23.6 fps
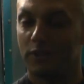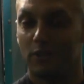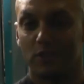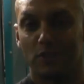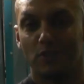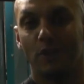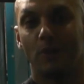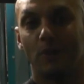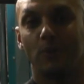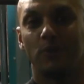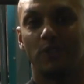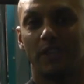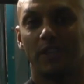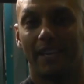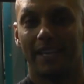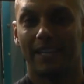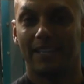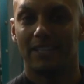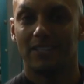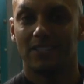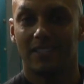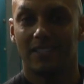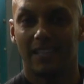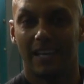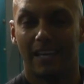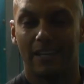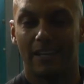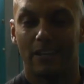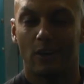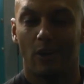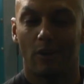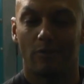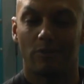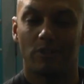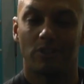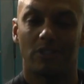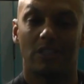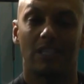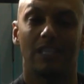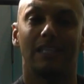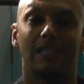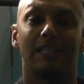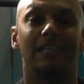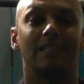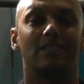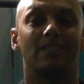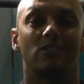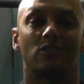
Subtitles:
and there's no change, then obviously you need